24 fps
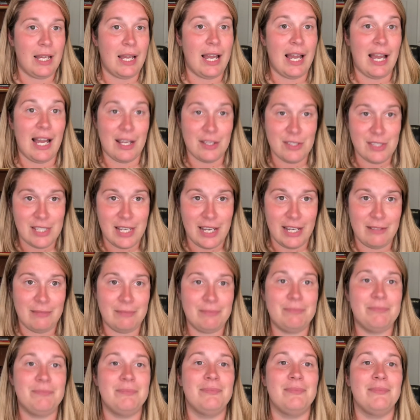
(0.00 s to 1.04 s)
Outside,
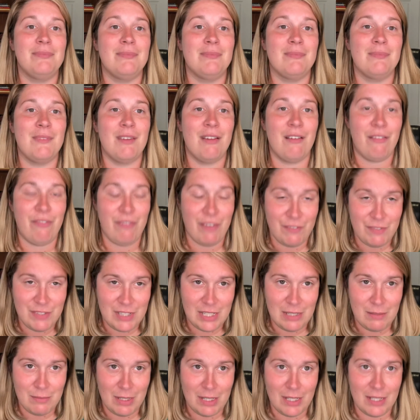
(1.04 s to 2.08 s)

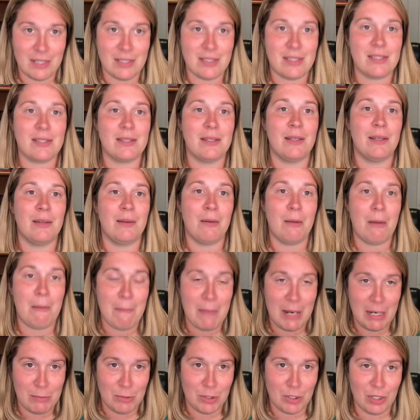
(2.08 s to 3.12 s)
15 minutes,
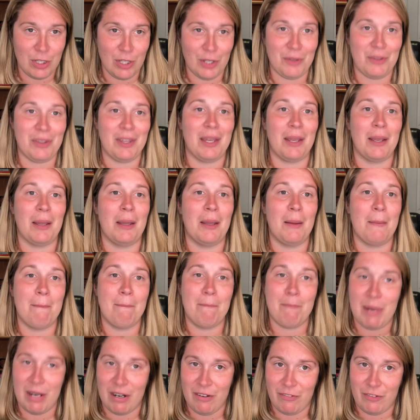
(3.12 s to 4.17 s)
minimal clothing,
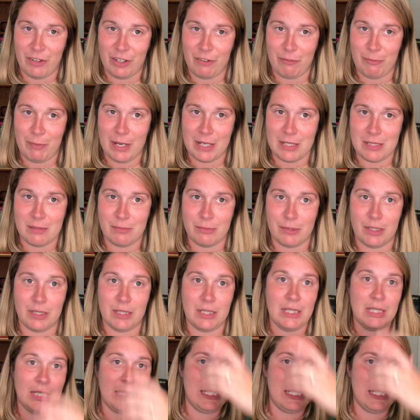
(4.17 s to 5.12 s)
barefoot if possible.